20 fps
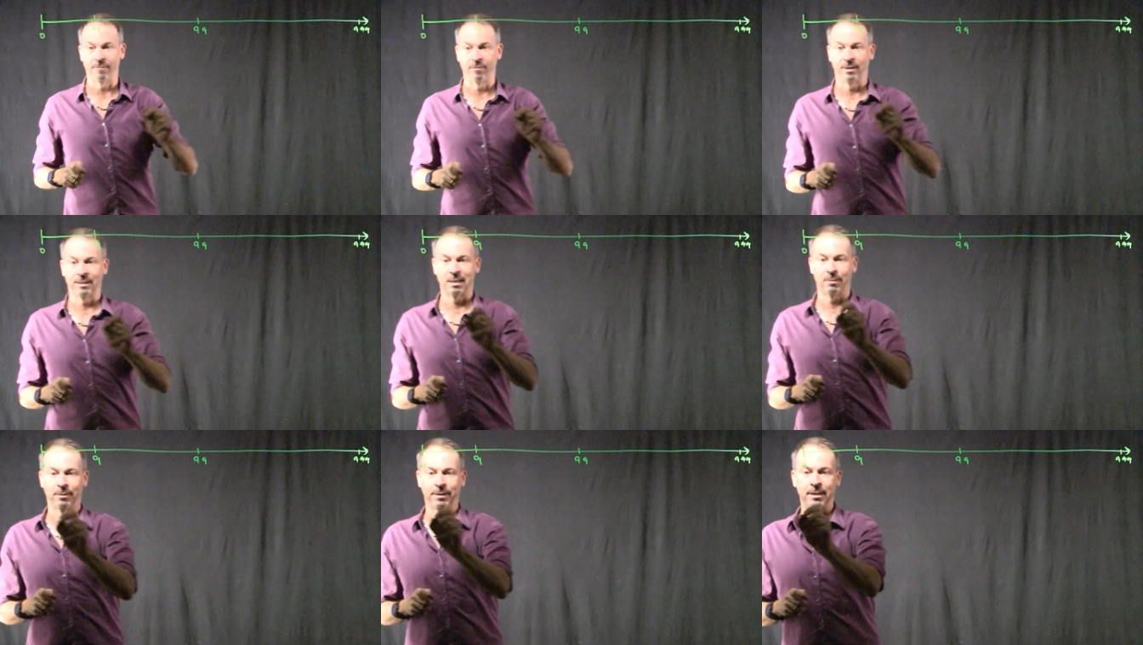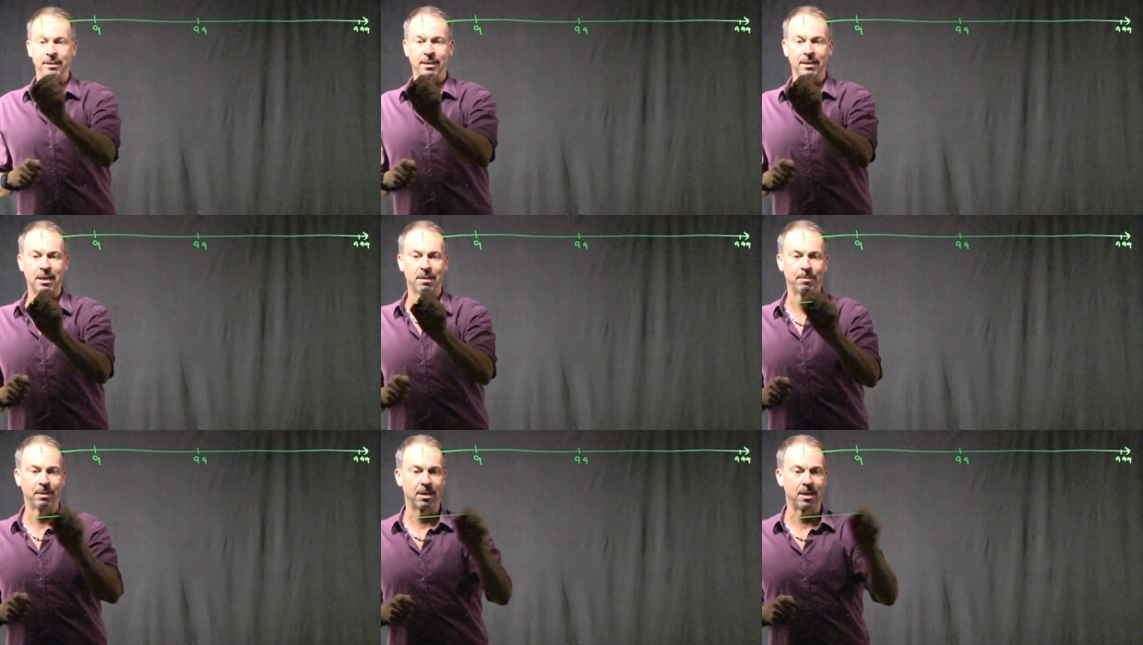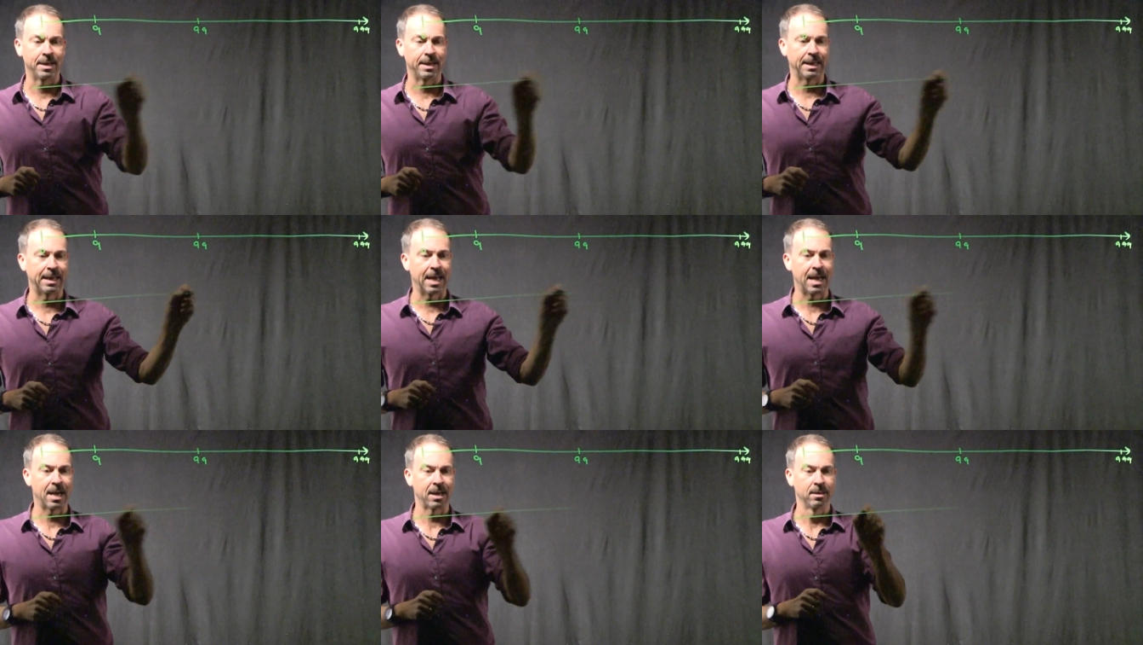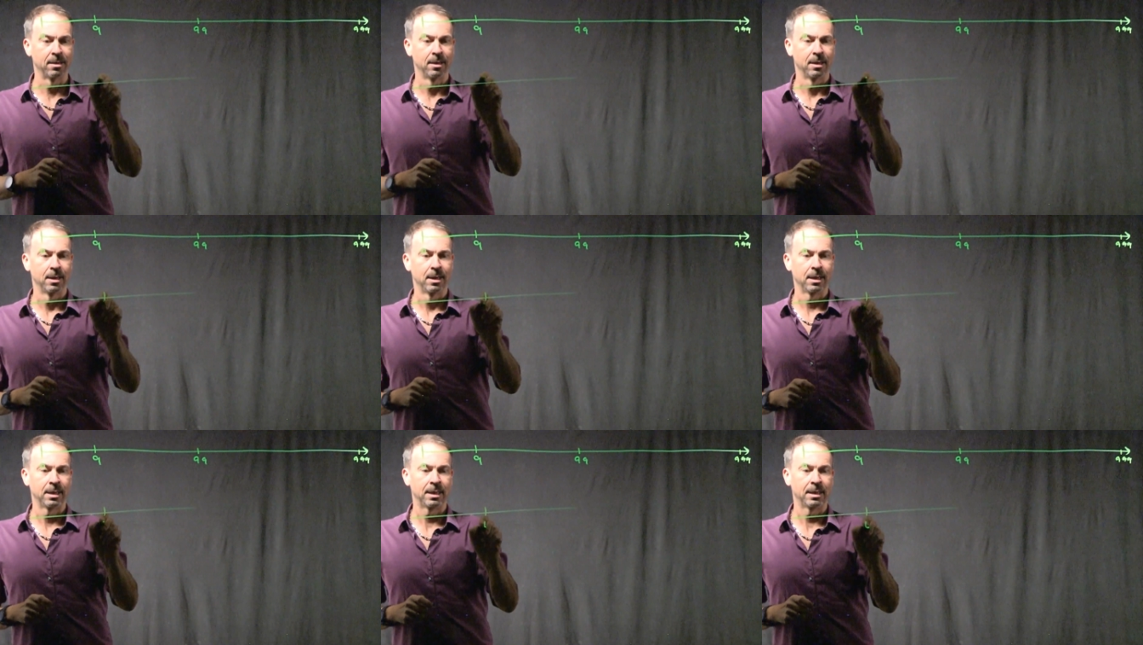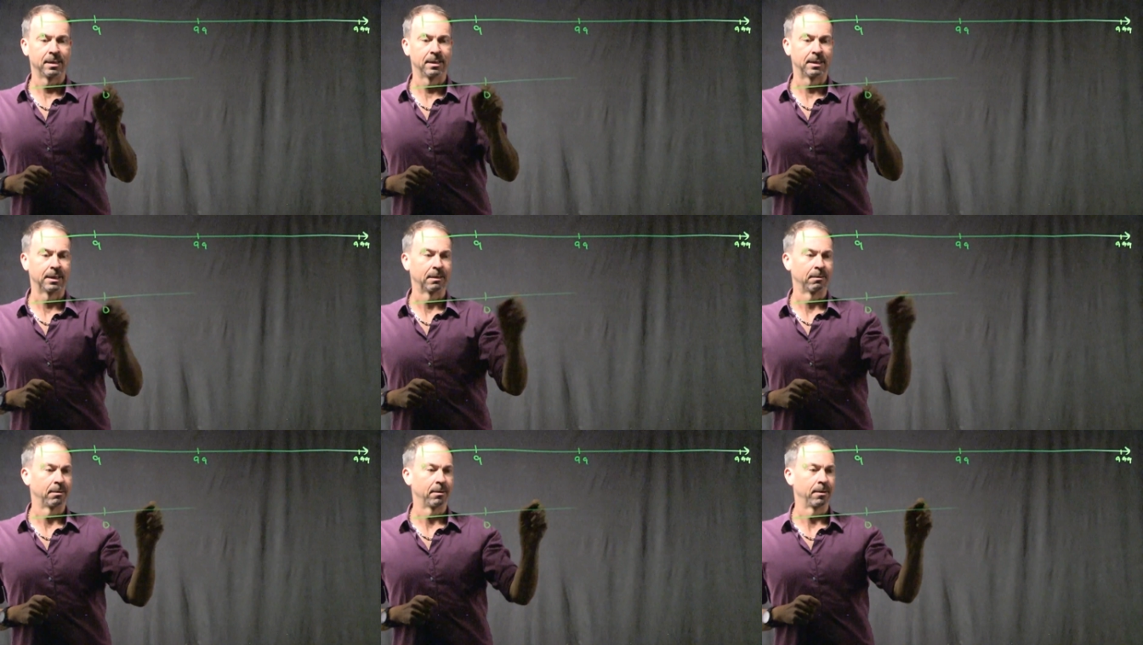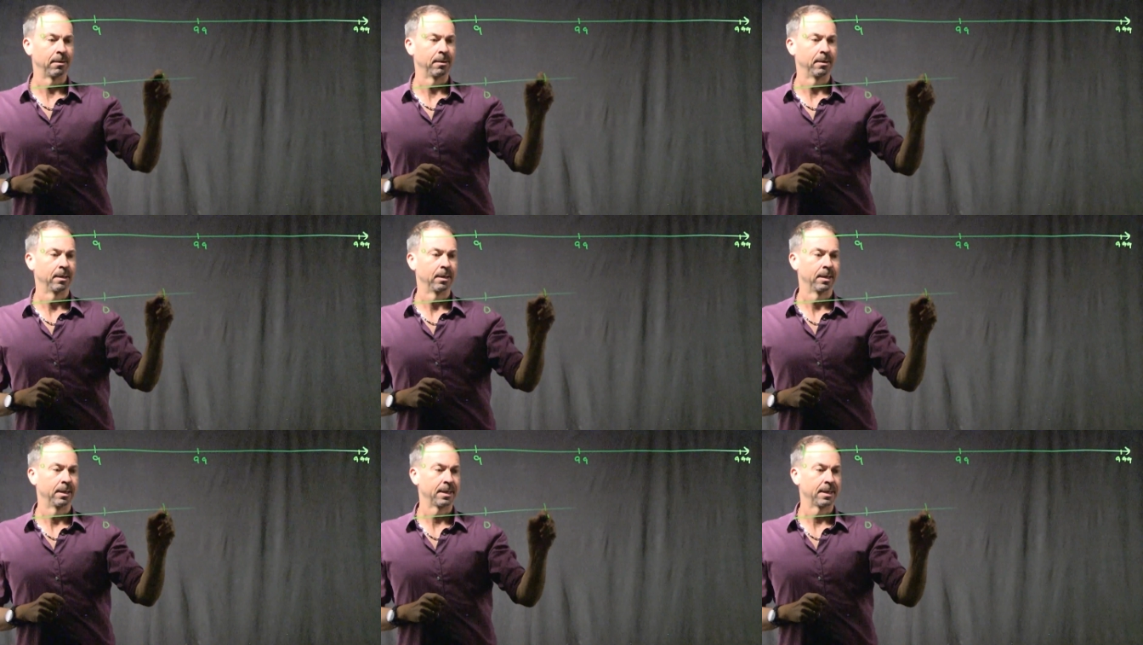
For example, here's the number line again, here's 0,